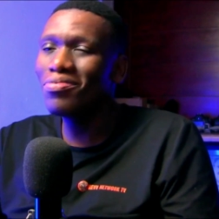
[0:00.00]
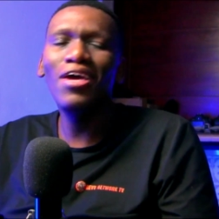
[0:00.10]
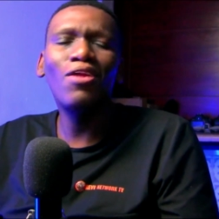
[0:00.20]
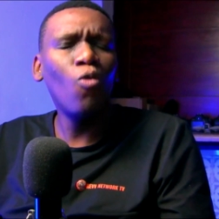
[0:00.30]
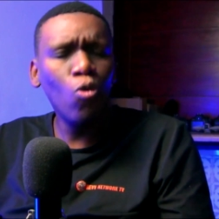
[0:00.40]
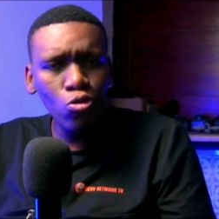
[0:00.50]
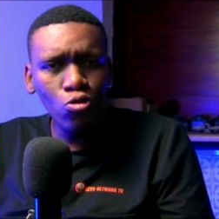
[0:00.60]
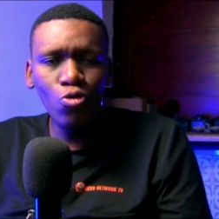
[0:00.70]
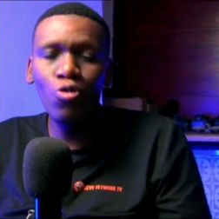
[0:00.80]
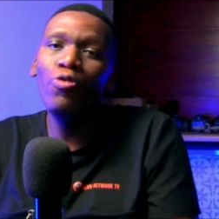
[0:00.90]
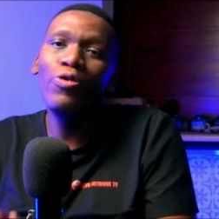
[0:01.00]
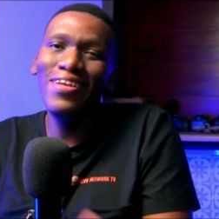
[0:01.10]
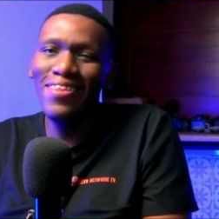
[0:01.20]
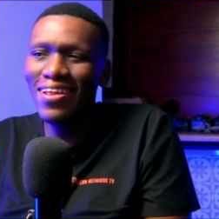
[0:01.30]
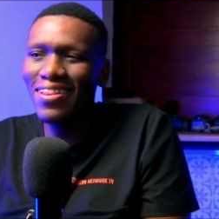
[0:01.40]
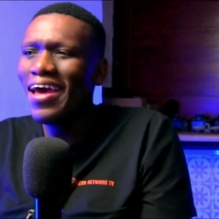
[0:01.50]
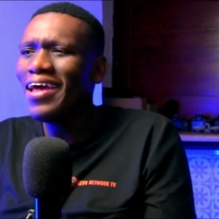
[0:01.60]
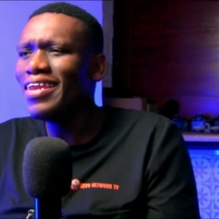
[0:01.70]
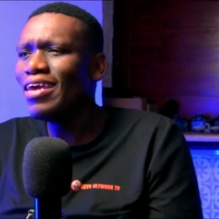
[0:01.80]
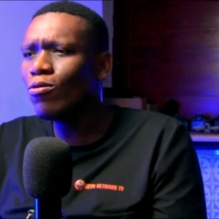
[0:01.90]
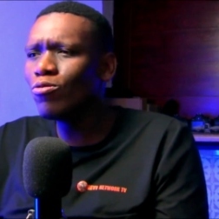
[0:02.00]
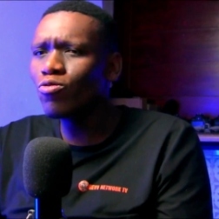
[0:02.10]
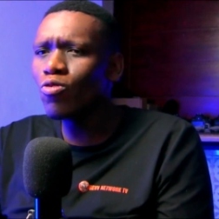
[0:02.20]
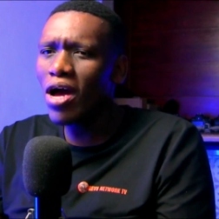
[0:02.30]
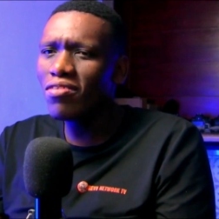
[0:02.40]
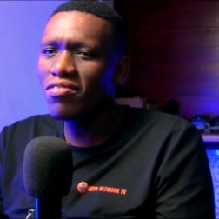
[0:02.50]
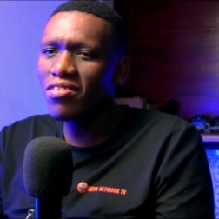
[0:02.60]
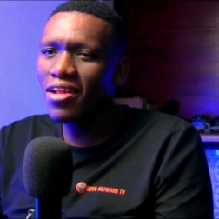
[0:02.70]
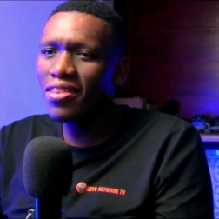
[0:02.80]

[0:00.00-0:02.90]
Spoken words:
and also not only that, they also assault